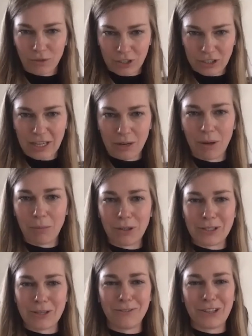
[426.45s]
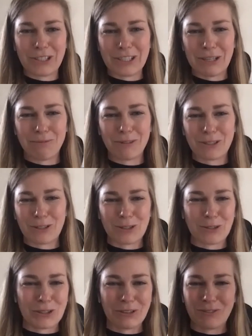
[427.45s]
for 10 members of your team was just
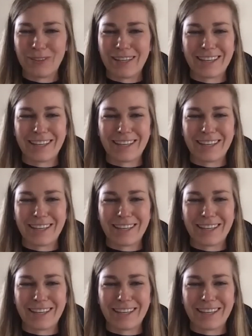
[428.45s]
sort of